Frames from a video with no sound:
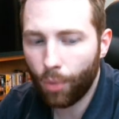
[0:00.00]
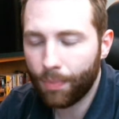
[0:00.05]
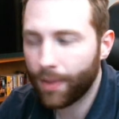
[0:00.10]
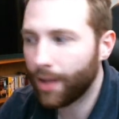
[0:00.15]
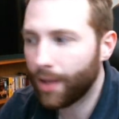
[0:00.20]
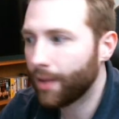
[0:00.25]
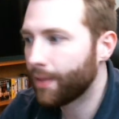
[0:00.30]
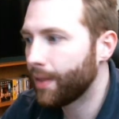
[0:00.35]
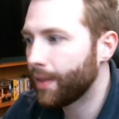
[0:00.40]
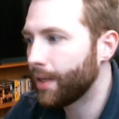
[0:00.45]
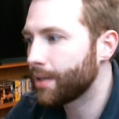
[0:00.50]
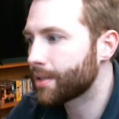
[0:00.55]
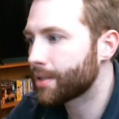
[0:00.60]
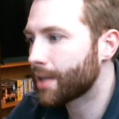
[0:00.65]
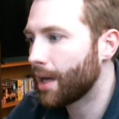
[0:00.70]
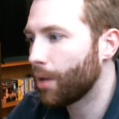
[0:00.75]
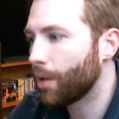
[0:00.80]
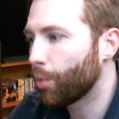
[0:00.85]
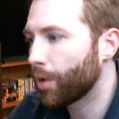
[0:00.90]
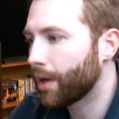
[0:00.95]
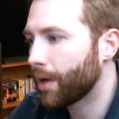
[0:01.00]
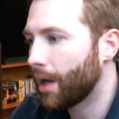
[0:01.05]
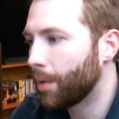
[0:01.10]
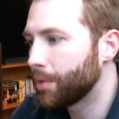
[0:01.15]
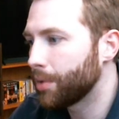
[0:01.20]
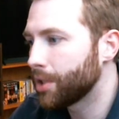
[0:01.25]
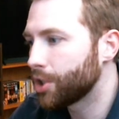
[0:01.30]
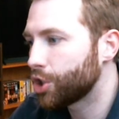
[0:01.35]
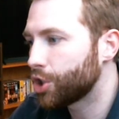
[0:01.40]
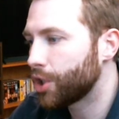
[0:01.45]
that things kind of work out
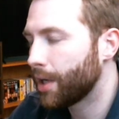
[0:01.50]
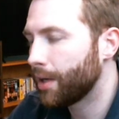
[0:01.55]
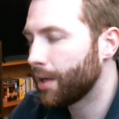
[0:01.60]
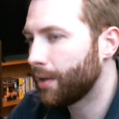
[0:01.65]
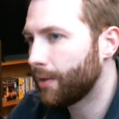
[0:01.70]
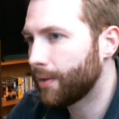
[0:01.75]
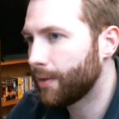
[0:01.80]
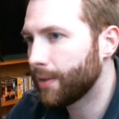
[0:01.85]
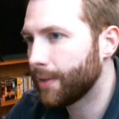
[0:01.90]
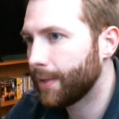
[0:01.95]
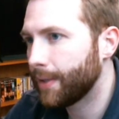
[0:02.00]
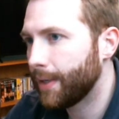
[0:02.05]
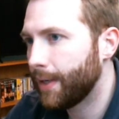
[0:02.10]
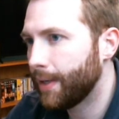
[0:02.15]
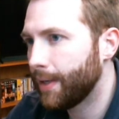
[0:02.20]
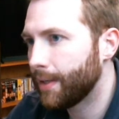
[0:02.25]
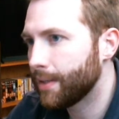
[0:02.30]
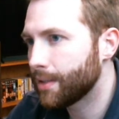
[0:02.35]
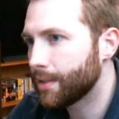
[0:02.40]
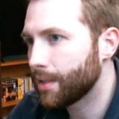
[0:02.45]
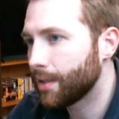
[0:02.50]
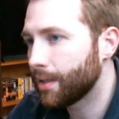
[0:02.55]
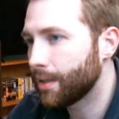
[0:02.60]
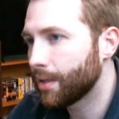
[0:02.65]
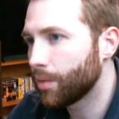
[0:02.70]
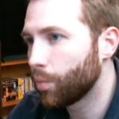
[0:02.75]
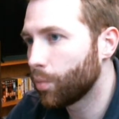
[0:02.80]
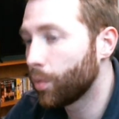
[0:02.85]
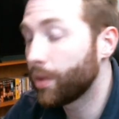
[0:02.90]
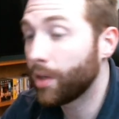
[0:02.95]
with this channel and
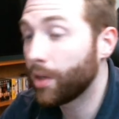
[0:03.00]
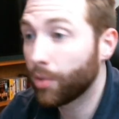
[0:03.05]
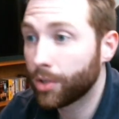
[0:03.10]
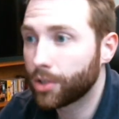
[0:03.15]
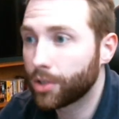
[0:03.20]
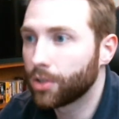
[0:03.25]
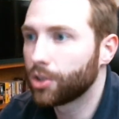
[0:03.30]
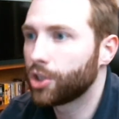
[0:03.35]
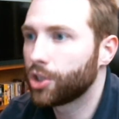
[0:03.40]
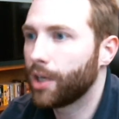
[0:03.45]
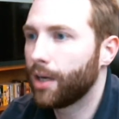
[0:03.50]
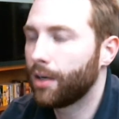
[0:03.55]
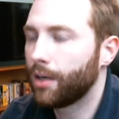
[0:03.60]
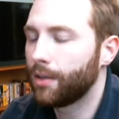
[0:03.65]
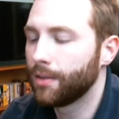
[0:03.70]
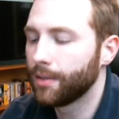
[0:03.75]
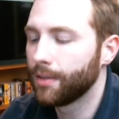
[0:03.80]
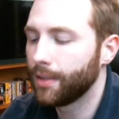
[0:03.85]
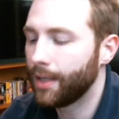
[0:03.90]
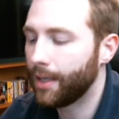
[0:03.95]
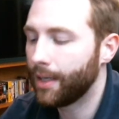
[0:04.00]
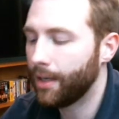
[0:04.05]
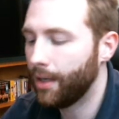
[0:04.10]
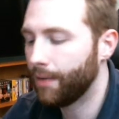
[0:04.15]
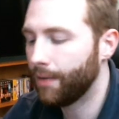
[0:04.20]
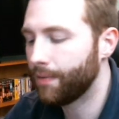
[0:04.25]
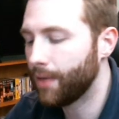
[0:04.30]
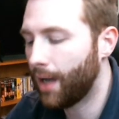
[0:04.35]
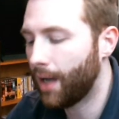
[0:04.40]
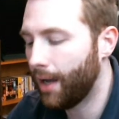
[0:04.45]
with the original channel. And
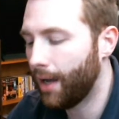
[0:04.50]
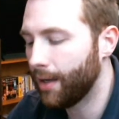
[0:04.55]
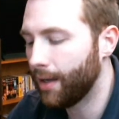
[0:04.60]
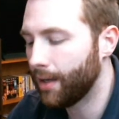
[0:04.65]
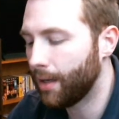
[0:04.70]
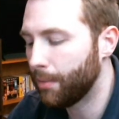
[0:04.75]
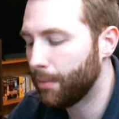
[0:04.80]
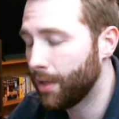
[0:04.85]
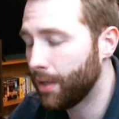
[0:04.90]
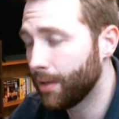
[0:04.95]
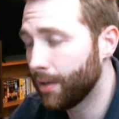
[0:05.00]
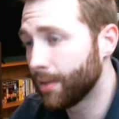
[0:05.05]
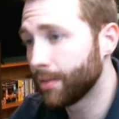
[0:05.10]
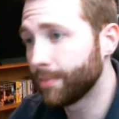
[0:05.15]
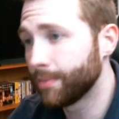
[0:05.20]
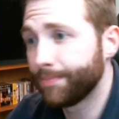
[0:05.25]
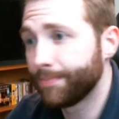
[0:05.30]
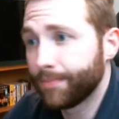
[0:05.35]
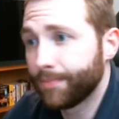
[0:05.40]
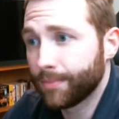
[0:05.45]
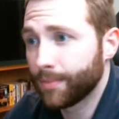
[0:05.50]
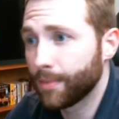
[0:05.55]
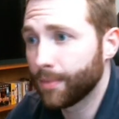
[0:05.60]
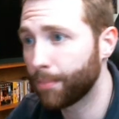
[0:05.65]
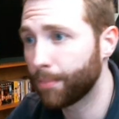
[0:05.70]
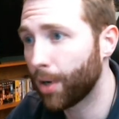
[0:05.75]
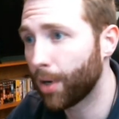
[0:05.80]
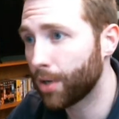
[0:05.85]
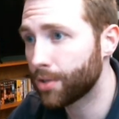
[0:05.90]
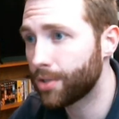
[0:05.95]
if not, I mean,
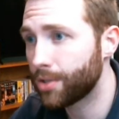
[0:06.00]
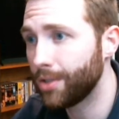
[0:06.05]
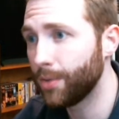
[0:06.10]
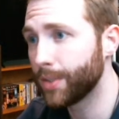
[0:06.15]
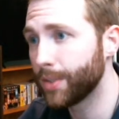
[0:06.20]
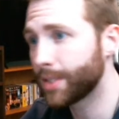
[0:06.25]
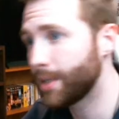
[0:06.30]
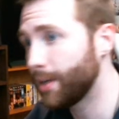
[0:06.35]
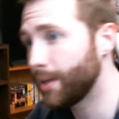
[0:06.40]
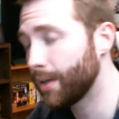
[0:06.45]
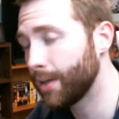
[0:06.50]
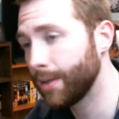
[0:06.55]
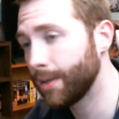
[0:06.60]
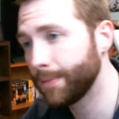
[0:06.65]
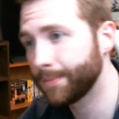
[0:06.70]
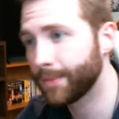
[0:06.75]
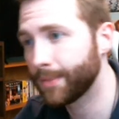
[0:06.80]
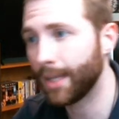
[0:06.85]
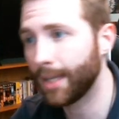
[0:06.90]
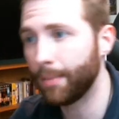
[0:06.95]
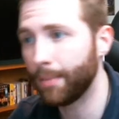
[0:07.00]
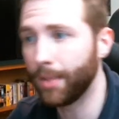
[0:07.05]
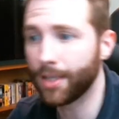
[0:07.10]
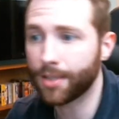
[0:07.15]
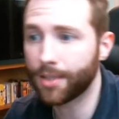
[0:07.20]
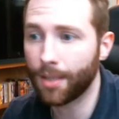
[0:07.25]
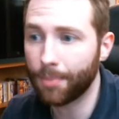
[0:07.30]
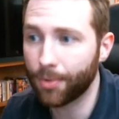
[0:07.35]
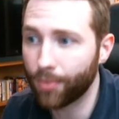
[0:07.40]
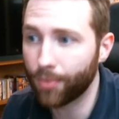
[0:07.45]
part 2 is here. I mean, it's
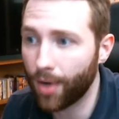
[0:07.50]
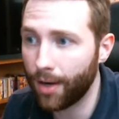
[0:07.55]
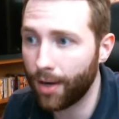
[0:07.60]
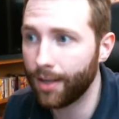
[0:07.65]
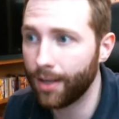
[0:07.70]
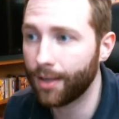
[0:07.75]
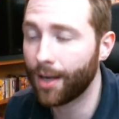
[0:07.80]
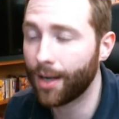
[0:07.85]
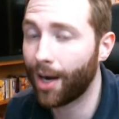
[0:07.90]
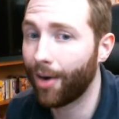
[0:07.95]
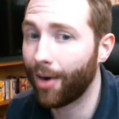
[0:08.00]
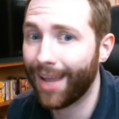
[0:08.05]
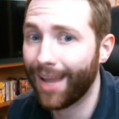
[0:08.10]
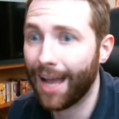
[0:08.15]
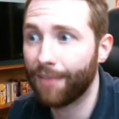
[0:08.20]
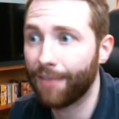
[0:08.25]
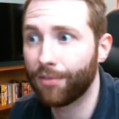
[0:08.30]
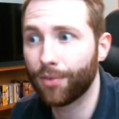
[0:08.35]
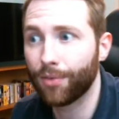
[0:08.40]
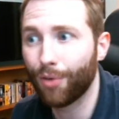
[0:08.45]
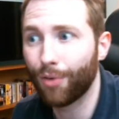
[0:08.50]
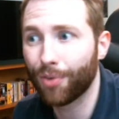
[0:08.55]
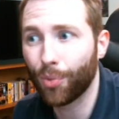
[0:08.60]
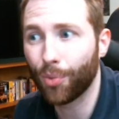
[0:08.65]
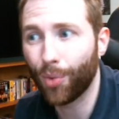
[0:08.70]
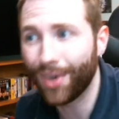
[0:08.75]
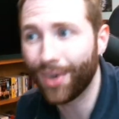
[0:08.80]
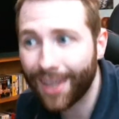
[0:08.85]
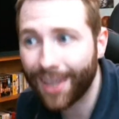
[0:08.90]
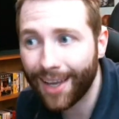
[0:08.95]
up and running. I already have over
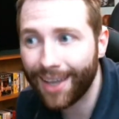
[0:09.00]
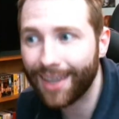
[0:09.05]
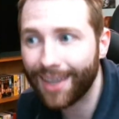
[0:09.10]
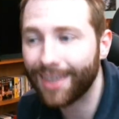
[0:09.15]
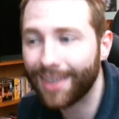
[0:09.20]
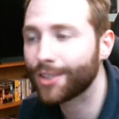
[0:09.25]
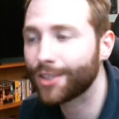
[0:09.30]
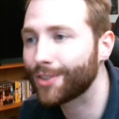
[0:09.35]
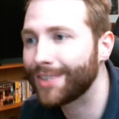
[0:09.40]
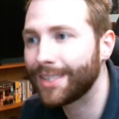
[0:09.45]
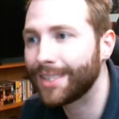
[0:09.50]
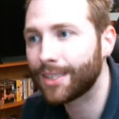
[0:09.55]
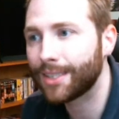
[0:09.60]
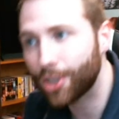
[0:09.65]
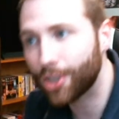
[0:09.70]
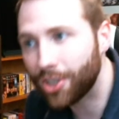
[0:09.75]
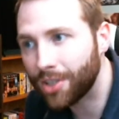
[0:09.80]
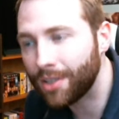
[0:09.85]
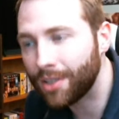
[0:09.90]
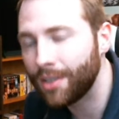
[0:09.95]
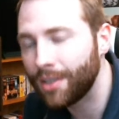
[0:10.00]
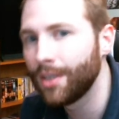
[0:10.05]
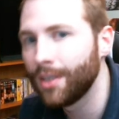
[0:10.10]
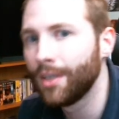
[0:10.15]
1K, so that's good.